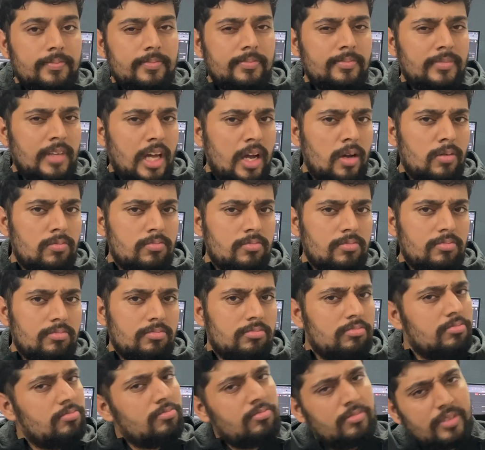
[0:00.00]
Now,
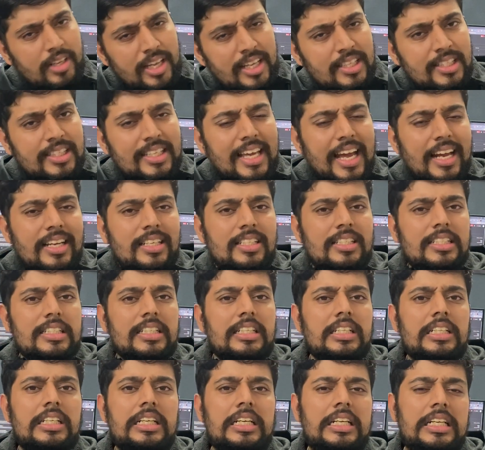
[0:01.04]
let's get
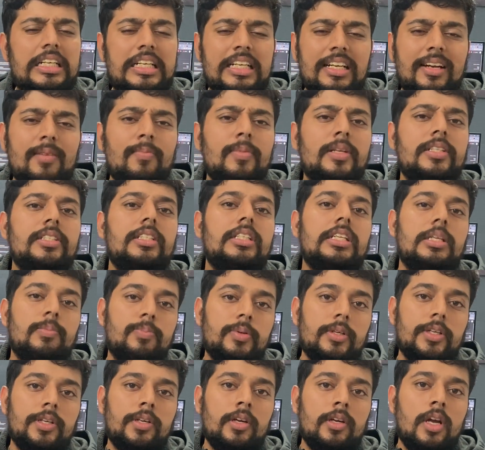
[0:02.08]
a little bit
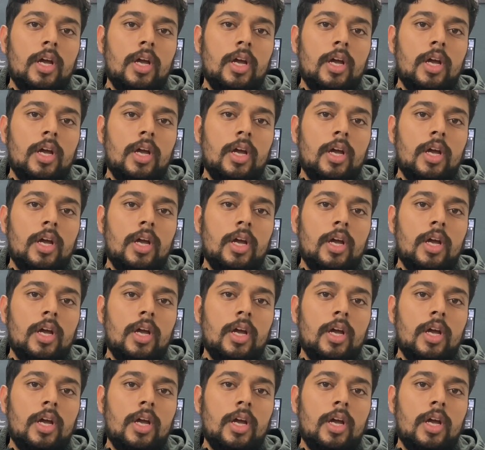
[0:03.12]
deeper.